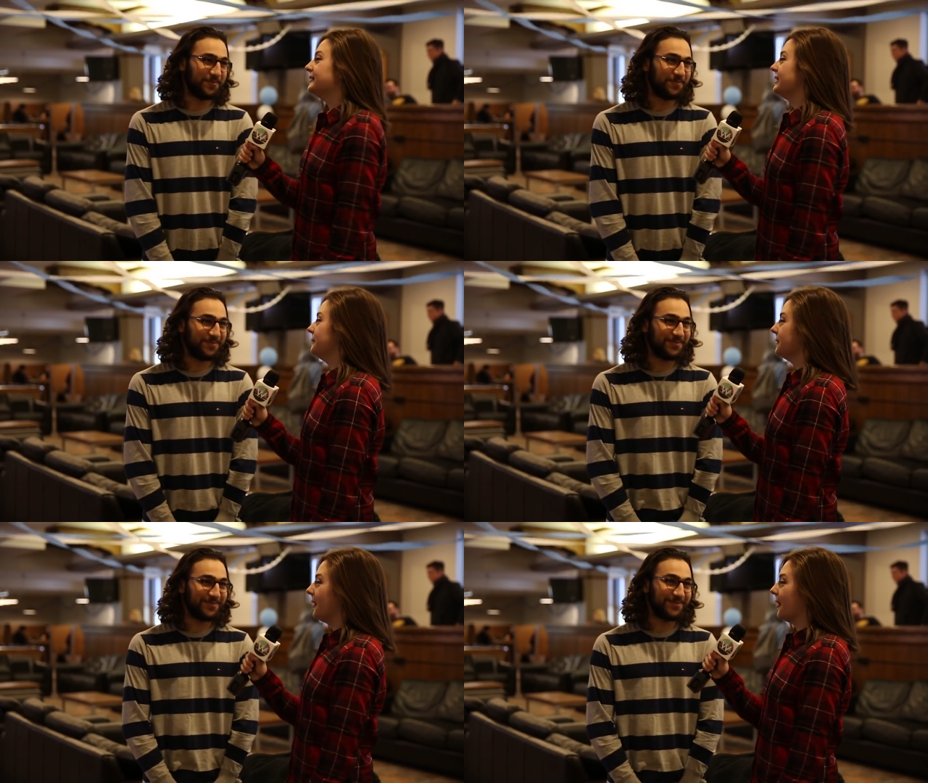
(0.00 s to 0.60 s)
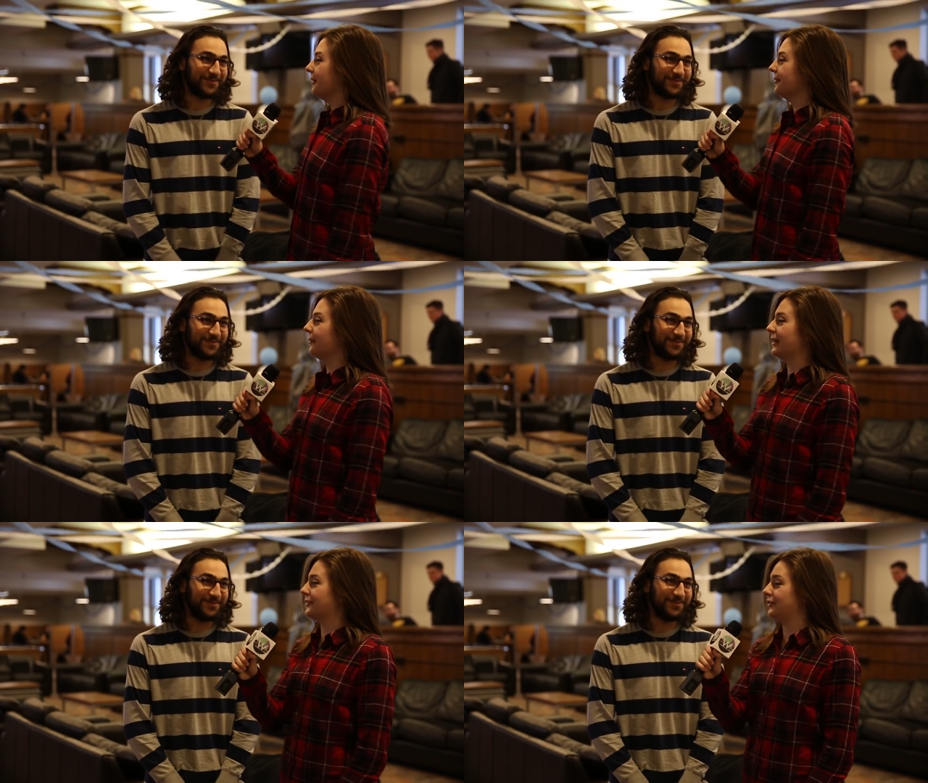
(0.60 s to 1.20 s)
Speaker 1: deep in the heart of the
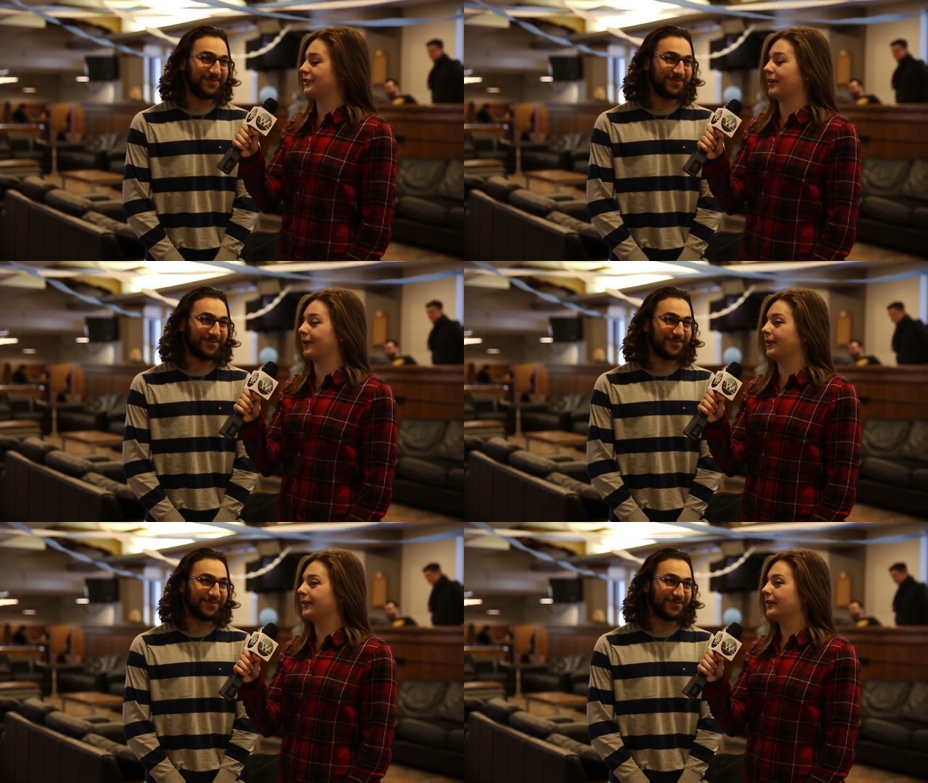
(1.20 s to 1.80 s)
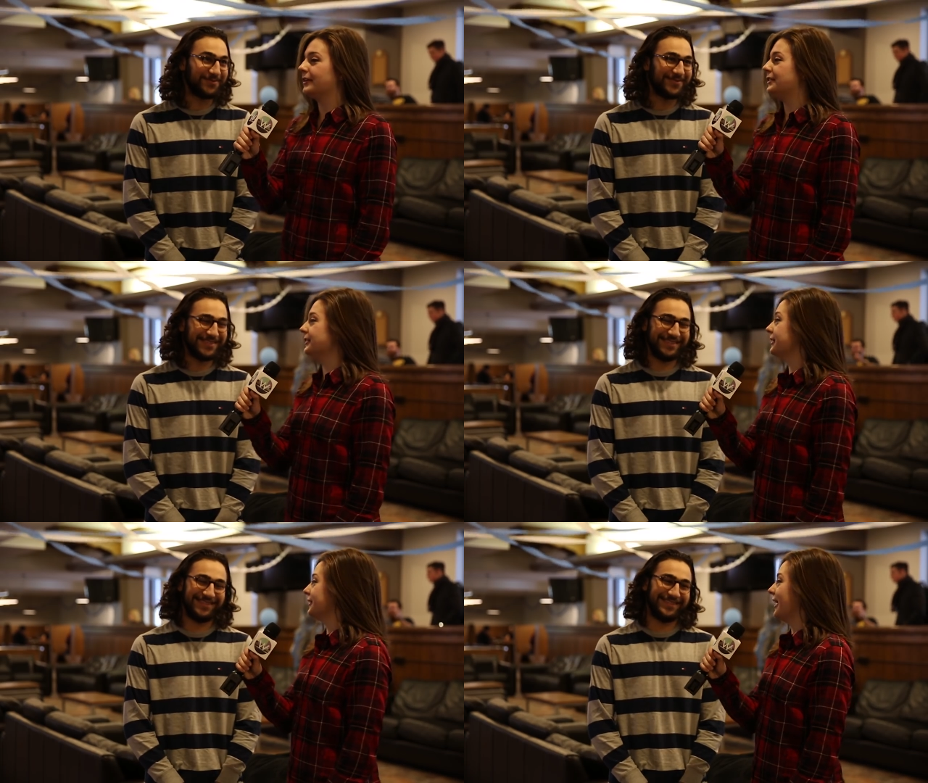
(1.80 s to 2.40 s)
western jungle, do
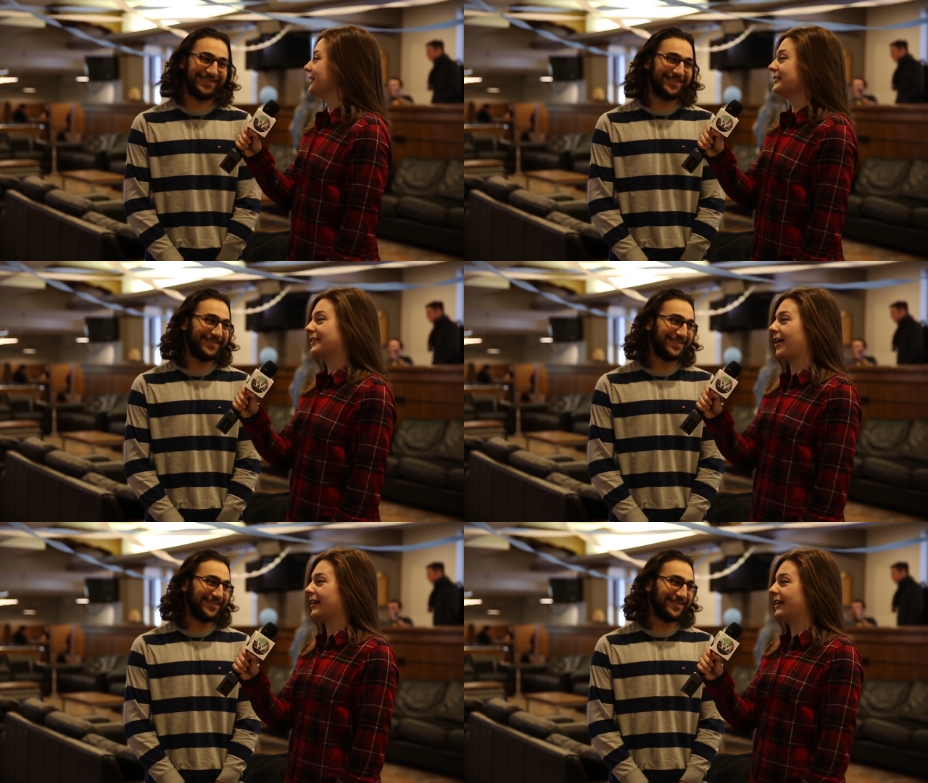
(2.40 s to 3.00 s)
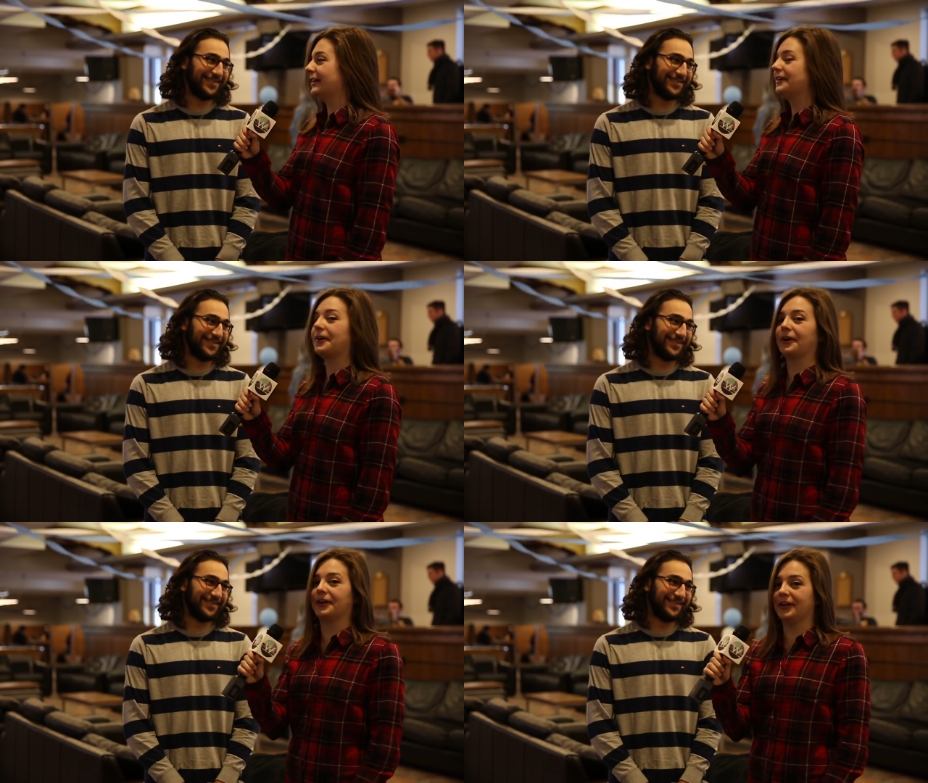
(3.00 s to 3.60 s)
you hear that Saugeen
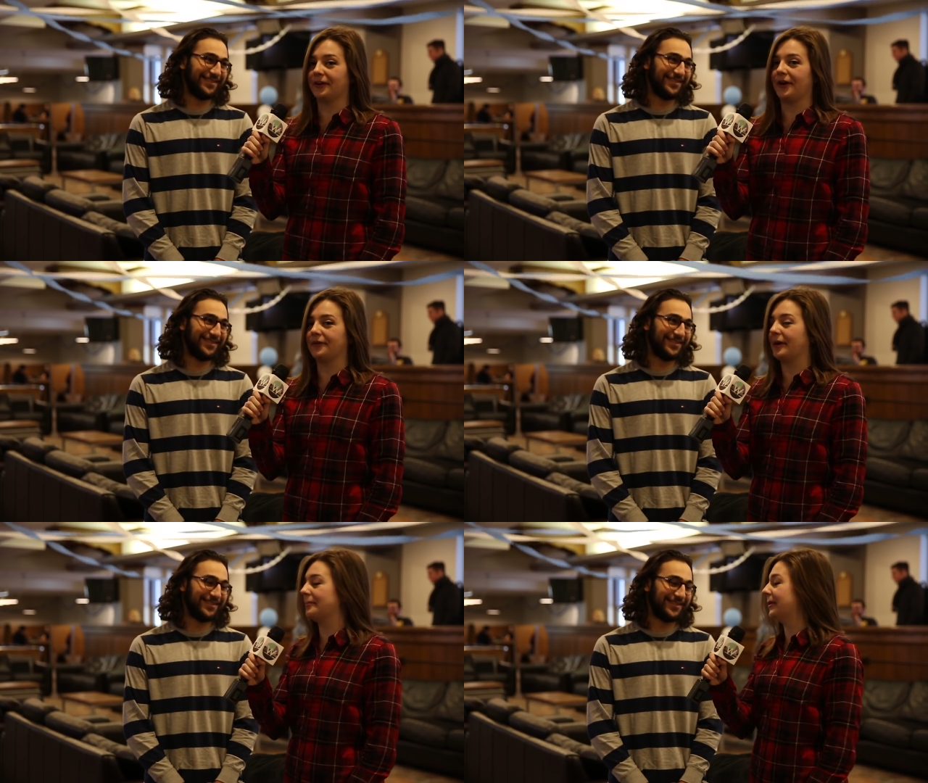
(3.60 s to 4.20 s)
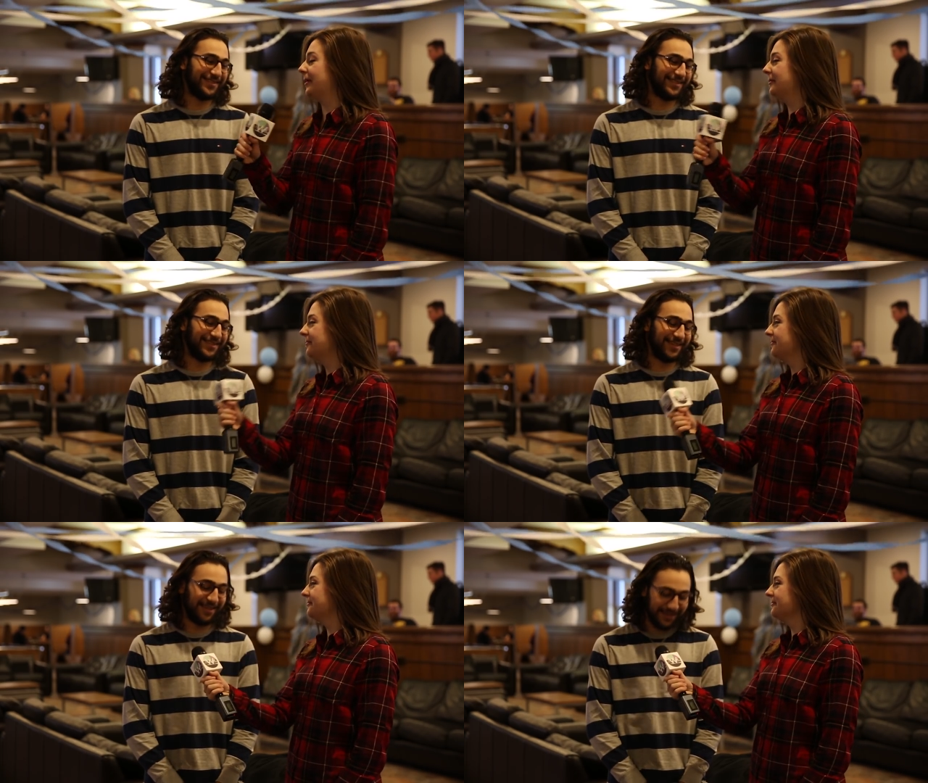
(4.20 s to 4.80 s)
or Huron rumble?
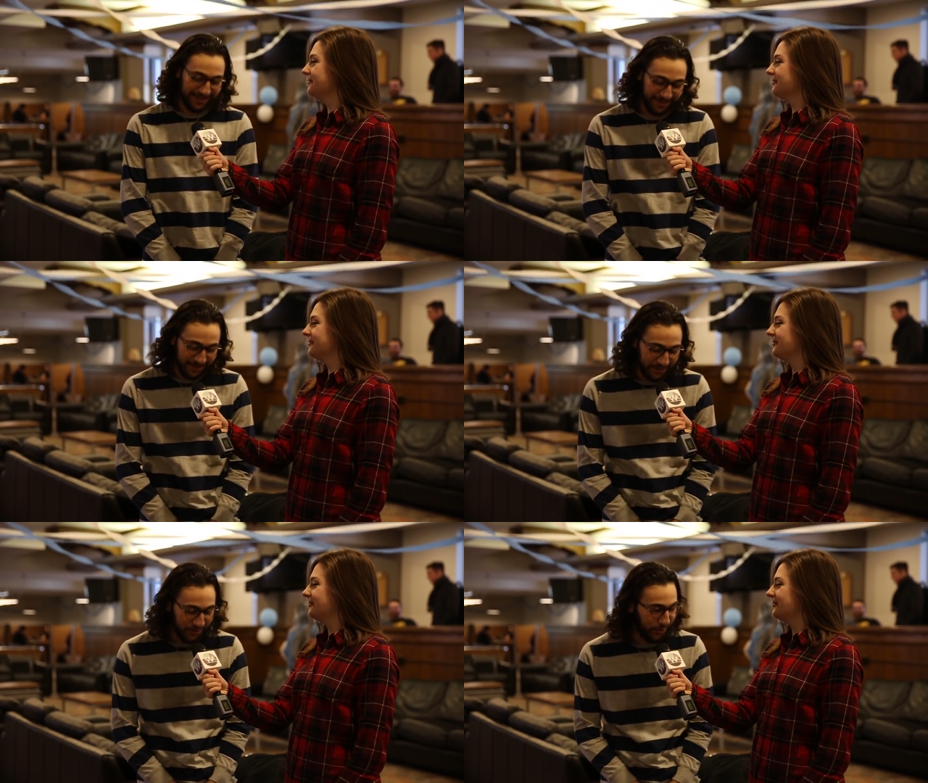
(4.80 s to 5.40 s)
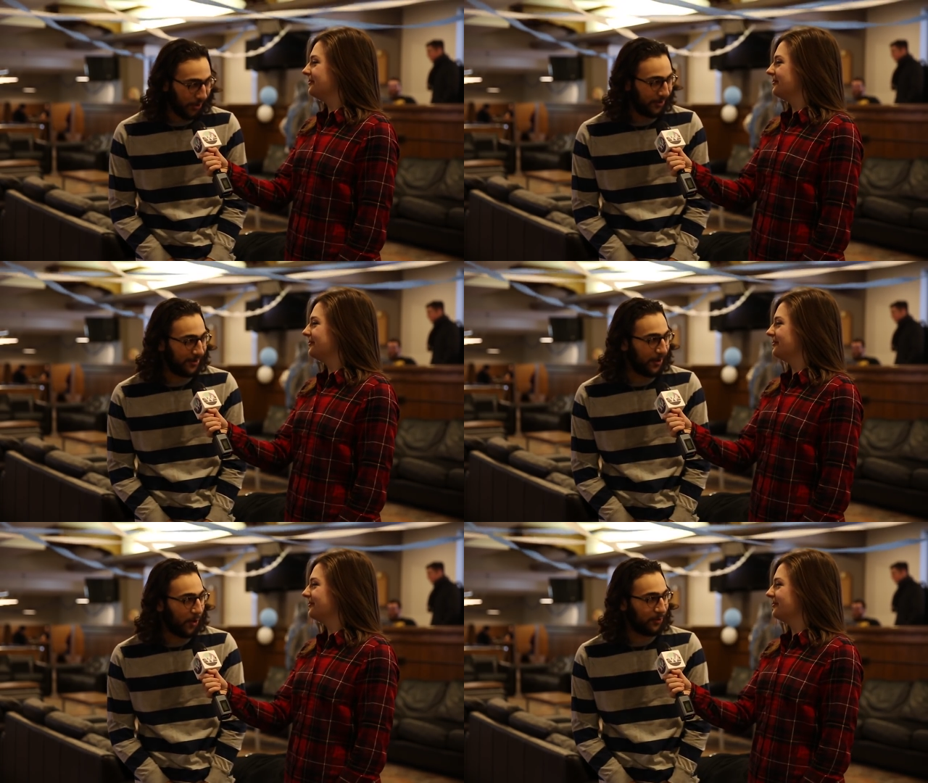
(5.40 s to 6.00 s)
Speaker 2: Huron,
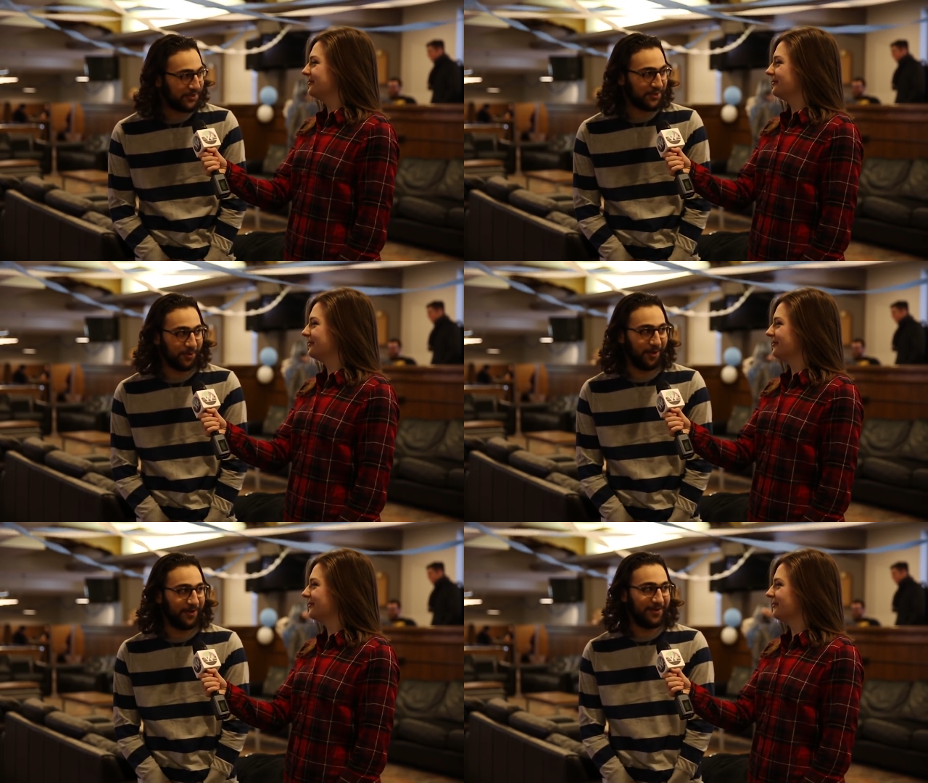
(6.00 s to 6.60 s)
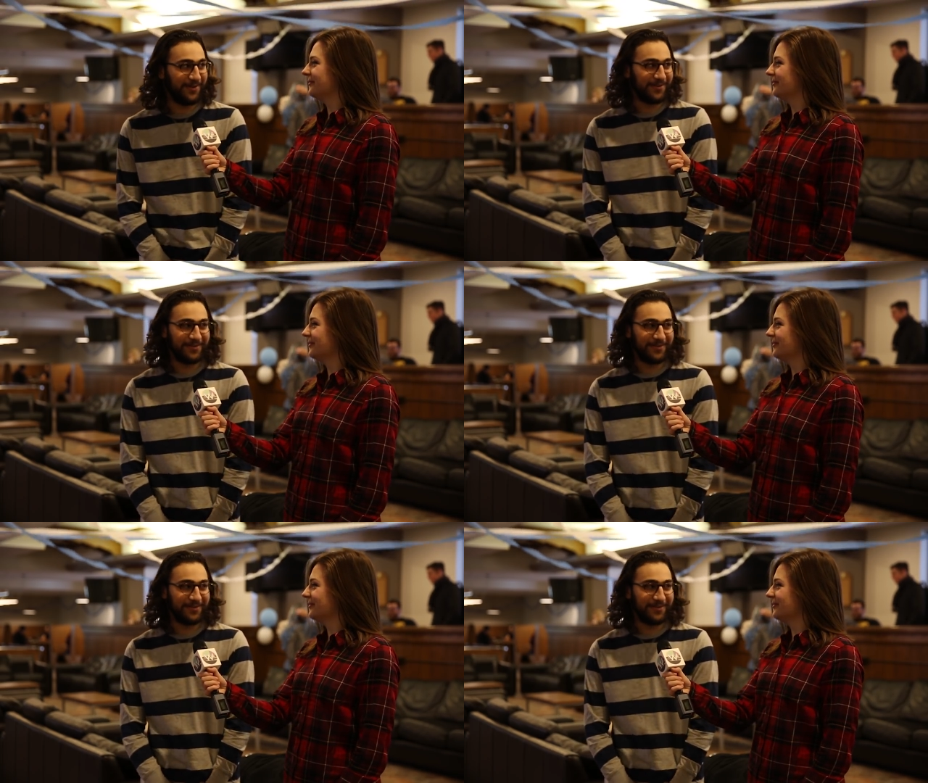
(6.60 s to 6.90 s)
always Huron,